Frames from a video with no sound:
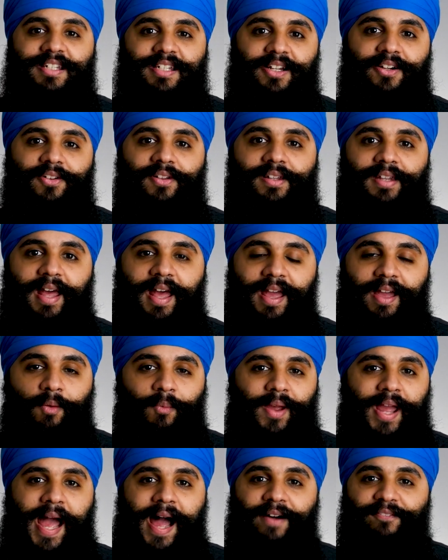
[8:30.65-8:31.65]
single day,
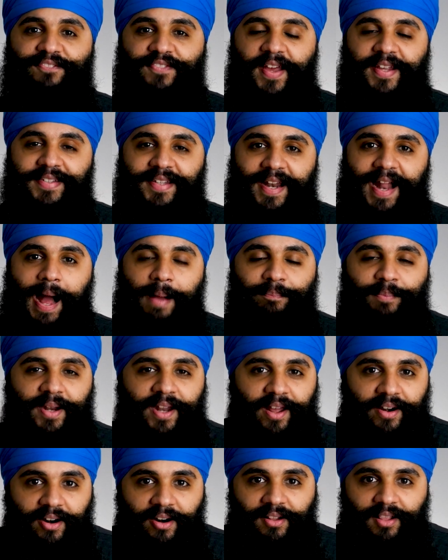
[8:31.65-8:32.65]
we have things that happen
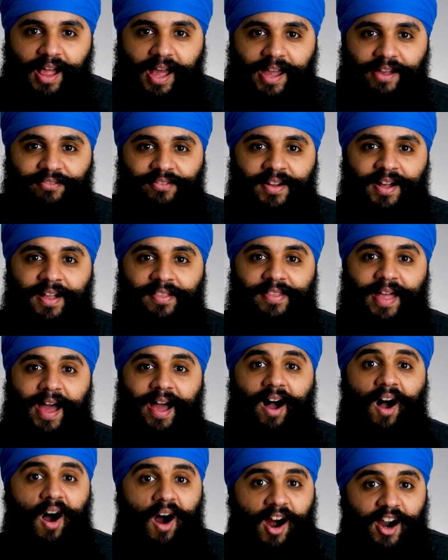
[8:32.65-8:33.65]
in our life
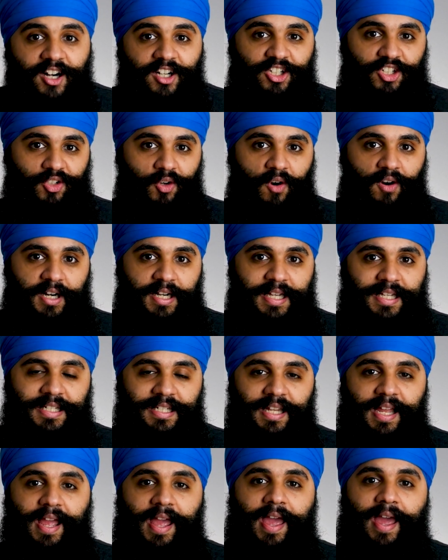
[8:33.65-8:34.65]
that are
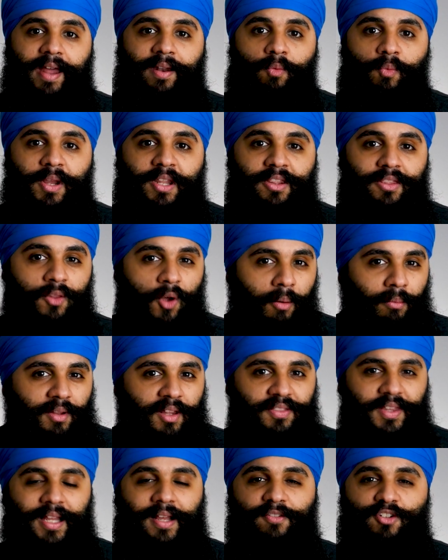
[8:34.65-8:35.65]
stories, and we
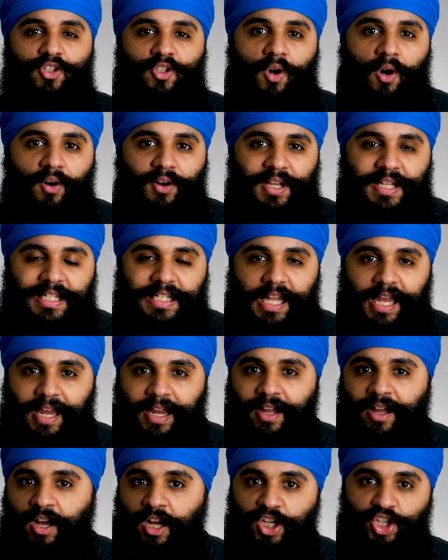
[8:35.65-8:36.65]
normally think of stories
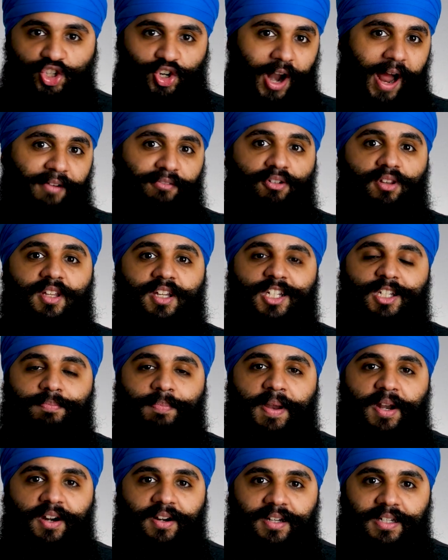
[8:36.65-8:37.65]
like travel
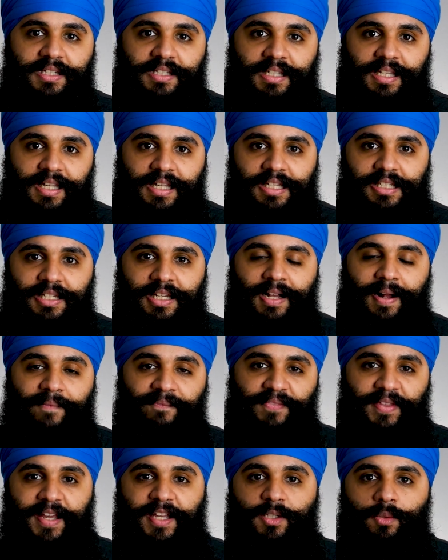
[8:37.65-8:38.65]
experiences,
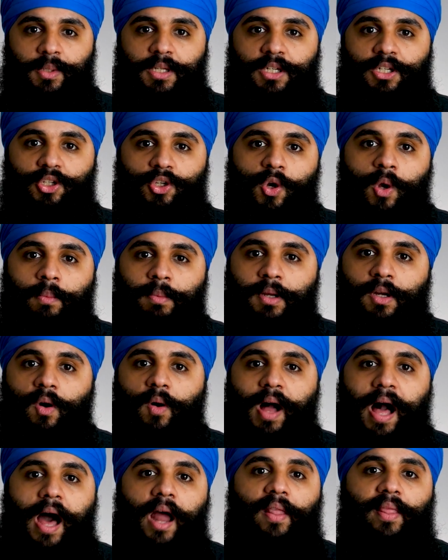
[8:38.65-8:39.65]
things we do when we go
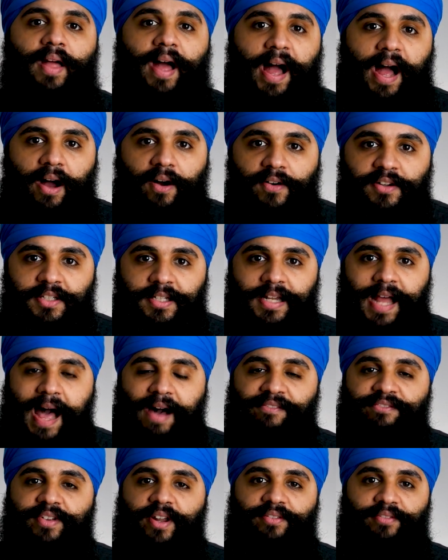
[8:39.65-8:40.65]
out of the house and
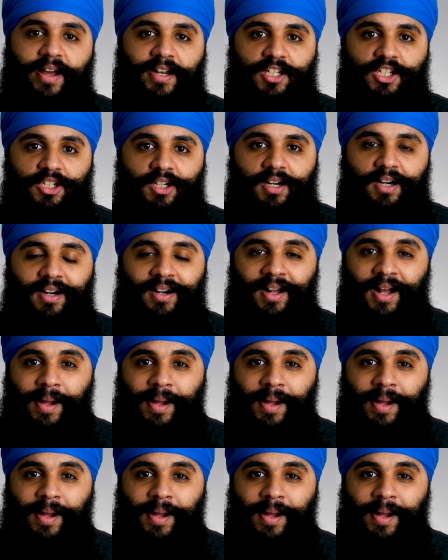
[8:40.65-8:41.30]
have an adventure.